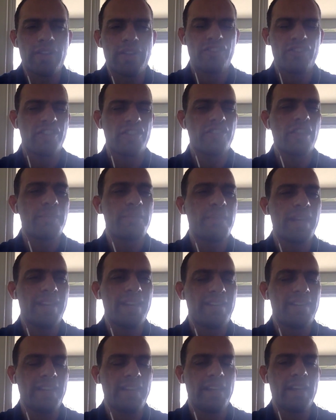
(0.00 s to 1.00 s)
Is it just
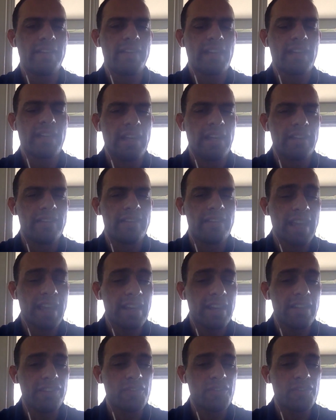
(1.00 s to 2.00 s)
updating DNS
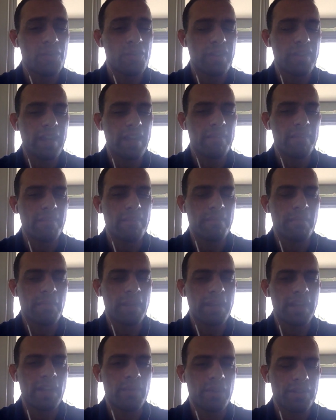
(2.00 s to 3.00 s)
settings, or are they
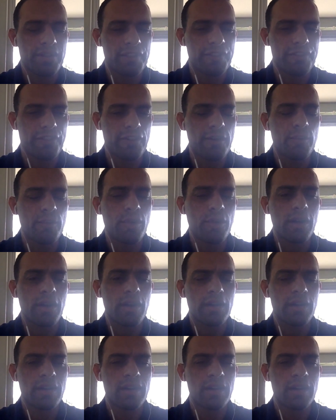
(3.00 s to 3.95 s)
mucking with the firmware?